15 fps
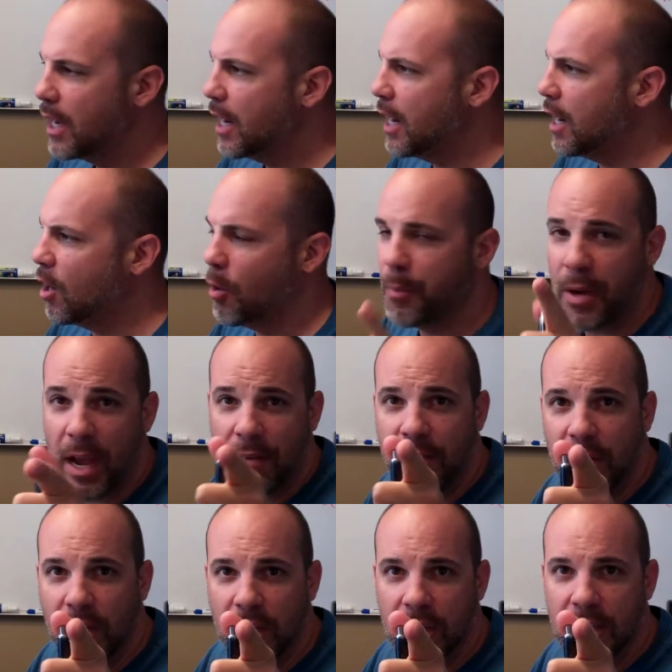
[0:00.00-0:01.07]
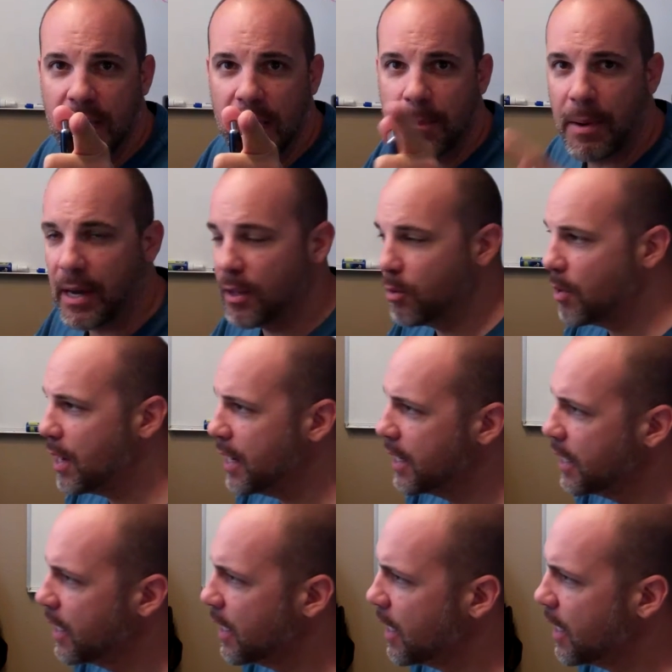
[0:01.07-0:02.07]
Hope you're having a good day, by the way.